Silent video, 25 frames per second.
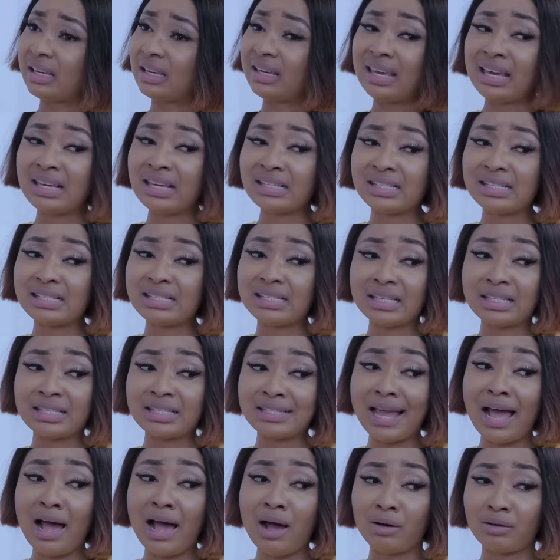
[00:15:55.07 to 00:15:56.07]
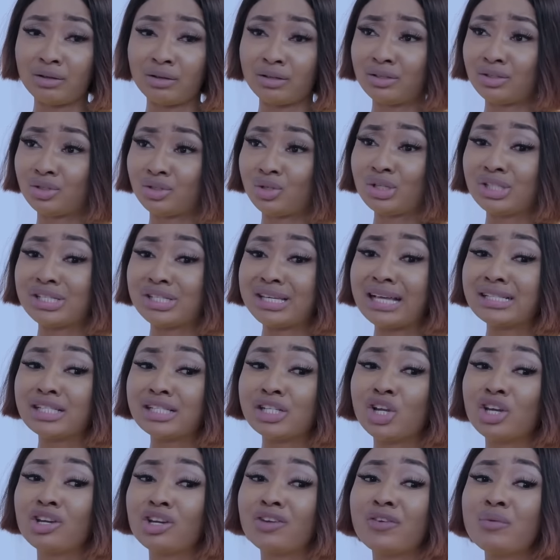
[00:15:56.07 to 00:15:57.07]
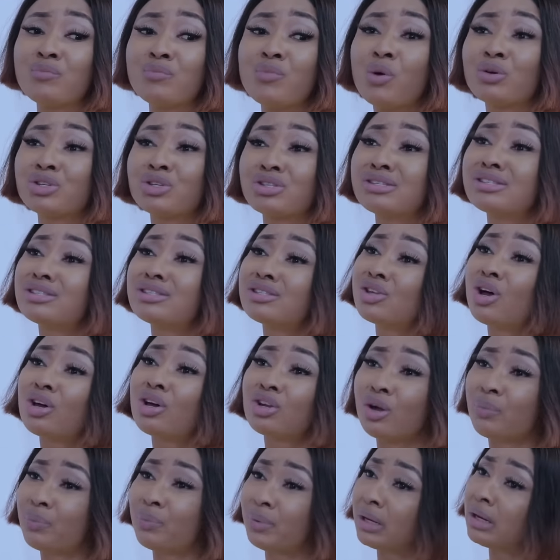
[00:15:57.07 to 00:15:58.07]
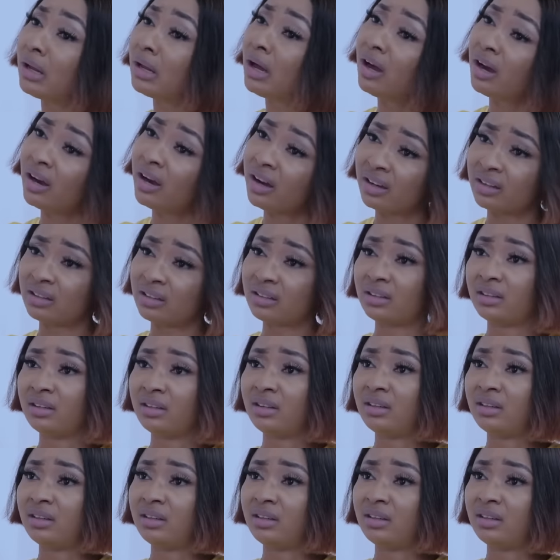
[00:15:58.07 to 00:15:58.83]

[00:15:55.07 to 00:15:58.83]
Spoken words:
Yeah, she's a child, so she has a lot of emotions stored up in her.